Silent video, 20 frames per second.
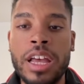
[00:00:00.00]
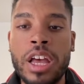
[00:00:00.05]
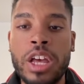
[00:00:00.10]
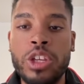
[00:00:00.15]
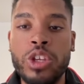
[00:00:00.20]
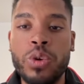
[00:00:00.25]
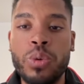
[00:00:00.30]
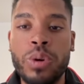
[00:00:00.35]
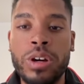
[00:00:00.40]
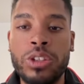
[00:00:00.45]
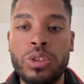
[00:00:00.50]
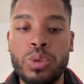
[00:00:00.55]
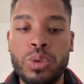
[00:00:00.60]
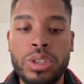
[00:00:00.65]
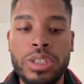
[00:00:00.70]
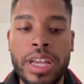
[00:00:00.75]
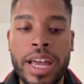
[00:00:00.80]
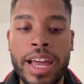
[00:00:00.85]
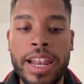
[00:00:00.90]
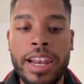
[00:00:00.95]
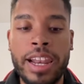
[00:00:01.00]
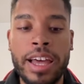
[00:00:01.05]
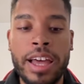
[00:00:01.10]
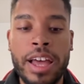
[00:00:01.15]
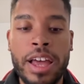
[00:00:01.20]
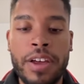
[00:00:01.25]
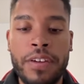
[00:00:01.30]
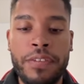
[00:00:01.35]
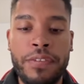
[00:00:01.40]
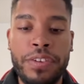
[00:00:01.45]
you want to sell
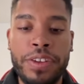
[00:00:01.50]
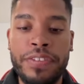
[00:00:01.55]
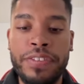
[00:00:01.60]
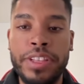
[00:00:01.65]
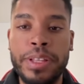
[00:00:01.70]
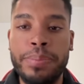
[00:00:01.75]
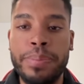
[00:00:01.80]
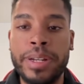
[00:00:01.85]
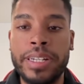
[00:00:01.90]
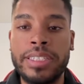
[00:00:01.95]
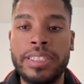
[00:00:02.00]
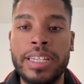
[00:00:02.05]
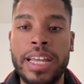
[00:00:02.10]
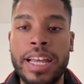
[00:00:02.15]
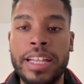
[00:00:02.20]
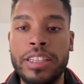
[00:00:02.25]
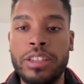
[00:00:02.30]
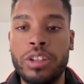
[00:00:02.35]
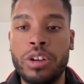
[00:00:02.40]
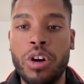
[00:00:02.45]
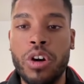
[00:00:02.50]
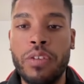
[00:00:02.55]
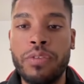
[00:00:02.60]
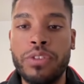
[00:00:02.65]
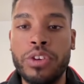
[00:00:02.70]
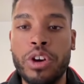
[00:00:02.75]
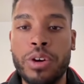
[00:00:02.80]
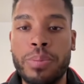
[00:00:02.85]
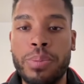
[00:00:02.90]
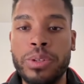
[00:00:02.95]
50% of
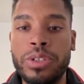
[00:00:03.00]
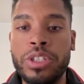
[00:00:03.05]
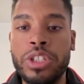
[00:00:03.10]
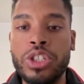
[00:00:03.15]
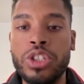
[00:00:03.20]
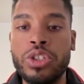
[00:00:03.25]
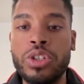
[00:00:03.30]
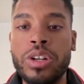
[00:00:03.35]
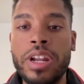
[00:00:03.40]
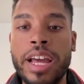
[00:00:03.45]
your position,